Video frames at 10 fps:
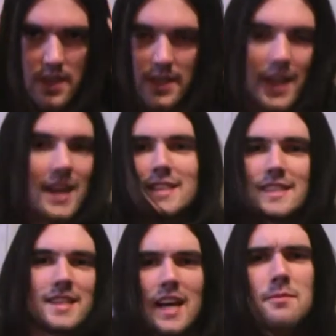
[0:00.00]
And that
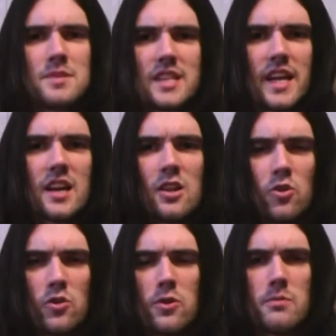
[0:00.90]
damn Sega
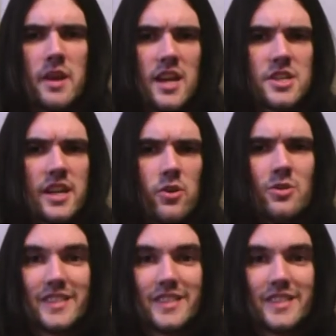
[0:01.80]
logo makes you go